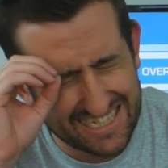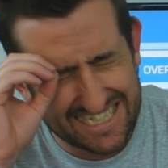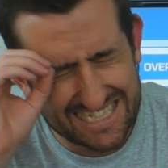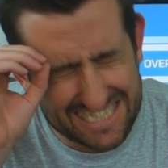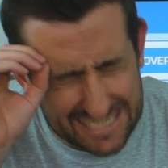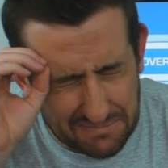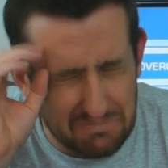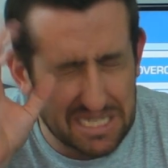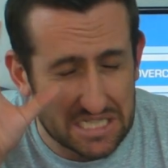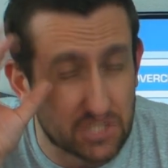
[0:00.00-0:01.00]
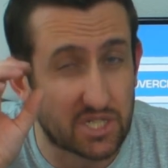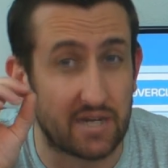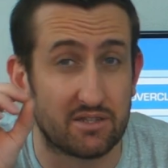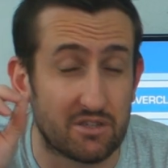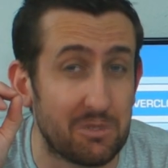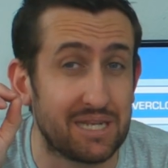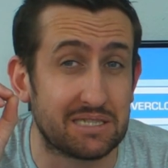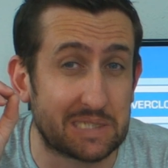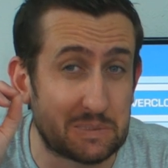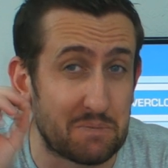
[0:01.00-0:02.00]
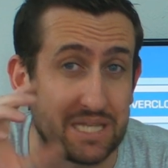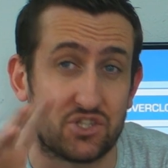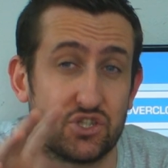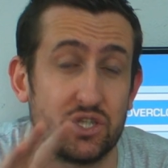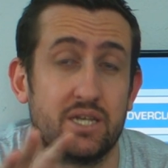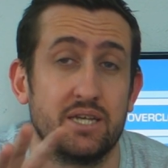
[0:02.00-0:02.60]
It's smidge, and I do mean a smidge,